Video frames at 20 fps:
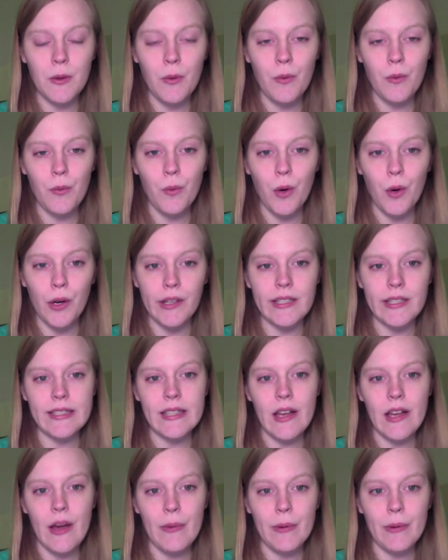
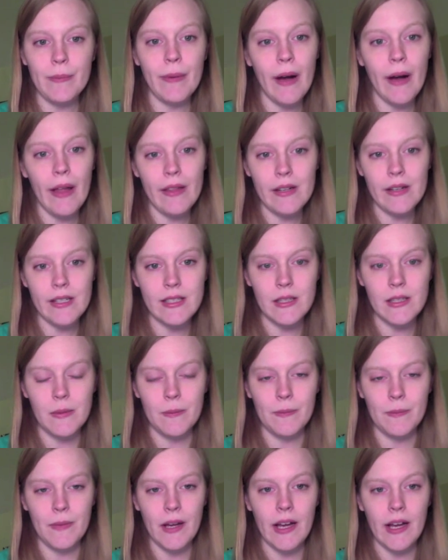worrisome or
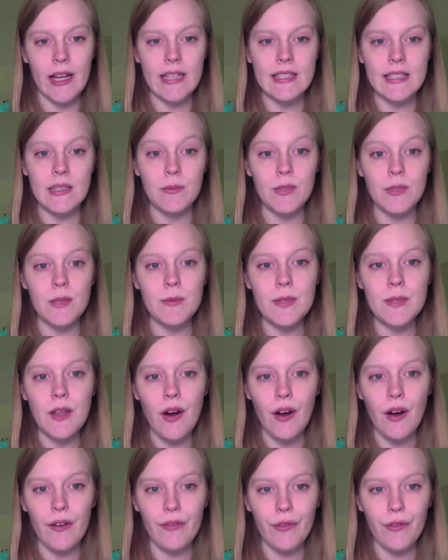bothersome symptoms
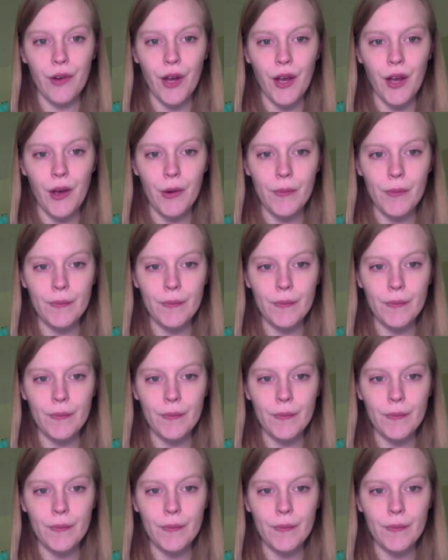are for you.